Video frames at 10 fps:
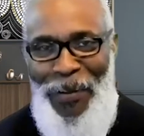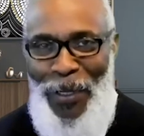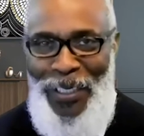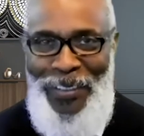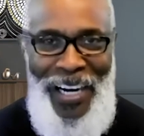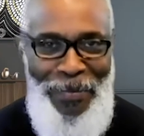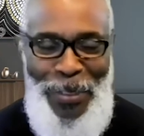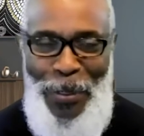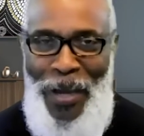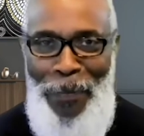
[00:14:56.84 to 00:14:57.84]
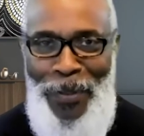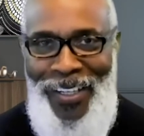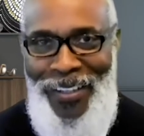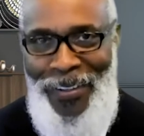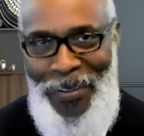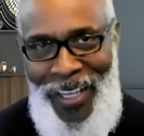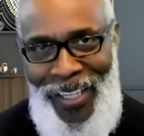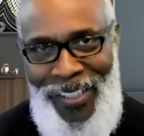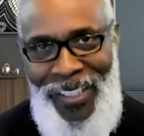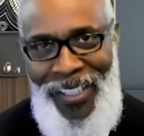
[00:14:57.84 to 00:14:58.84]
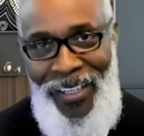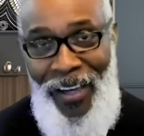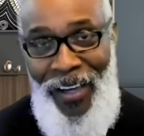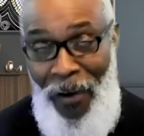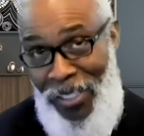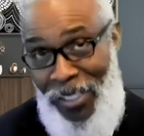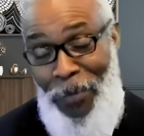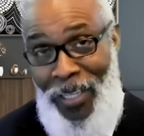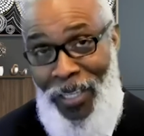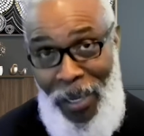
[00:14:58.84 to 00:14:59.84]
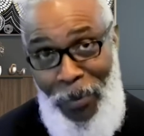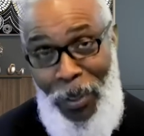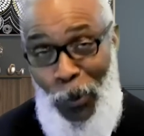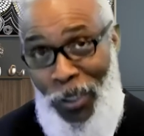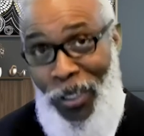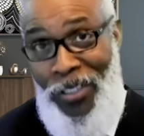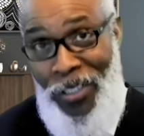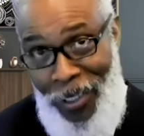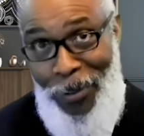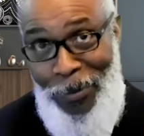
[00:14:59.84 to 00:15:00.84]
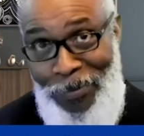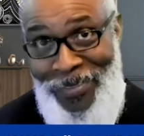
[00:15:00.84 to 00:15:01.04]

Well, I'm so happy to hear that, obviously, because I'm a mortgage lender.